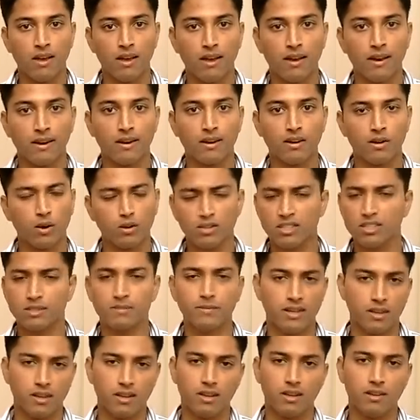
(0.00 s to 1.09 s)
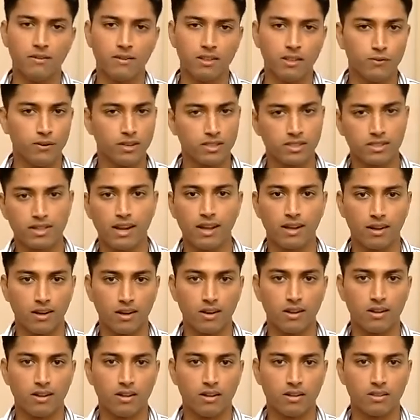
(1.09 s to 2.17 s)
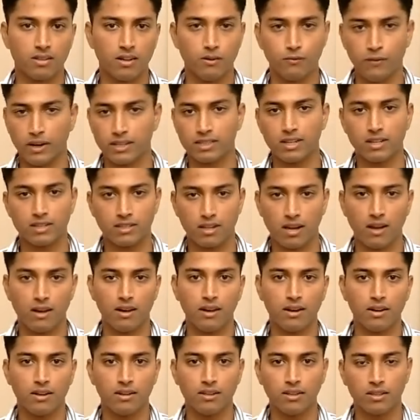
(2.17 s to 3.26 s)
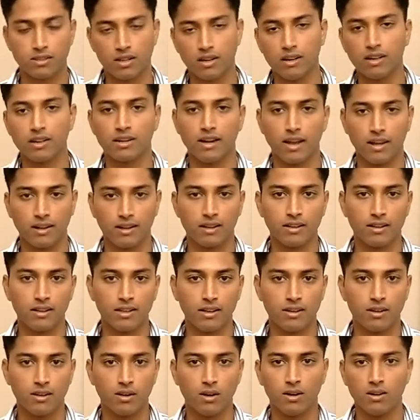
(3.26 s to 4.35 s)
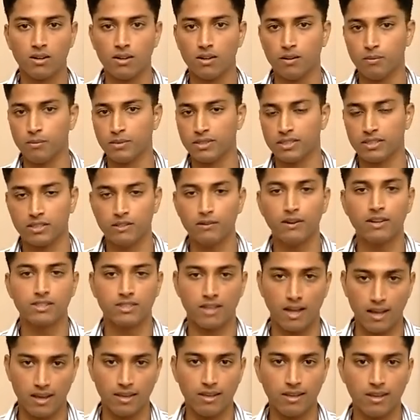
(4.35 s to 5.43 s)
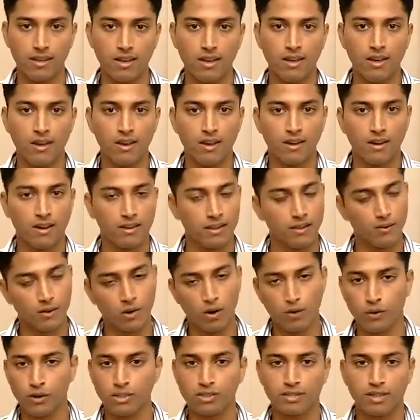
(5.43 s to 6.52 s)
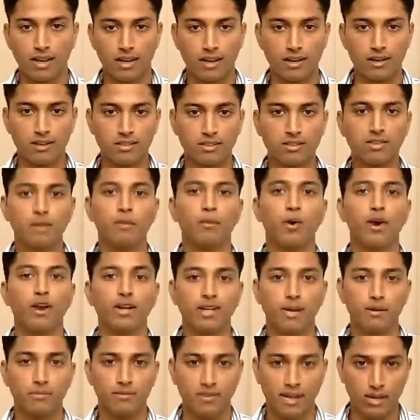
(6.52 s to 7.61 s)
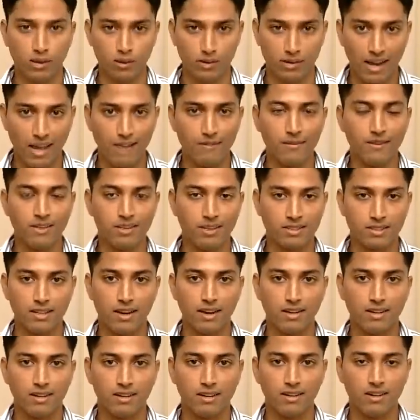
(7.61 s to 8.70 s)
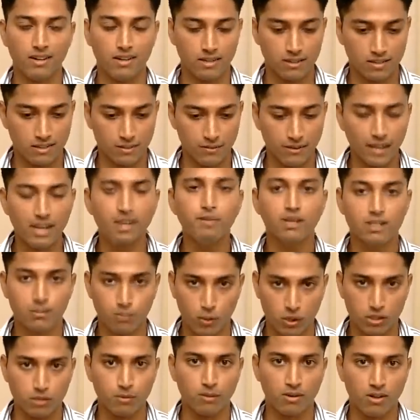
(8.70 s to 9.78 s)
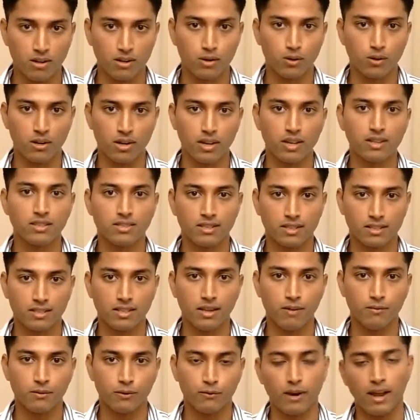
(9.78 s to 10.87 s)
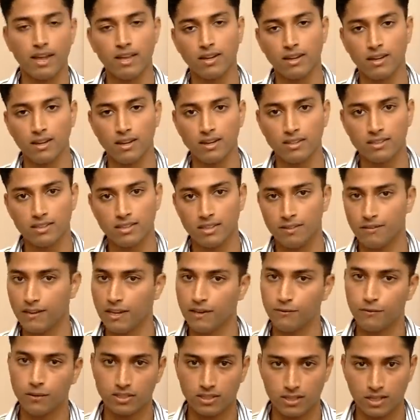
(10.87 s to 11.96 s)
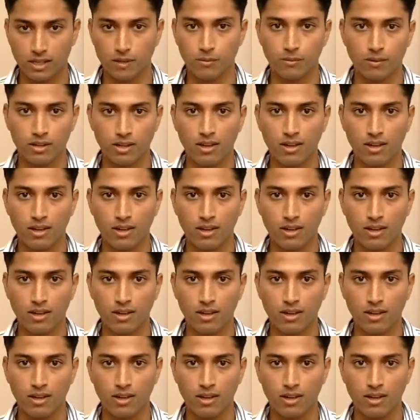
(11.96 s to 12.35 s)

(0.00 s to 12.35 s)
And not just me, even the first ranker, Faisal Shah, and the third ranker, this is Siva Sahai, and they were all first rankers. The point I am trying to drive here is that it's very much possible to clear this exam with flying colors in the very first attempt.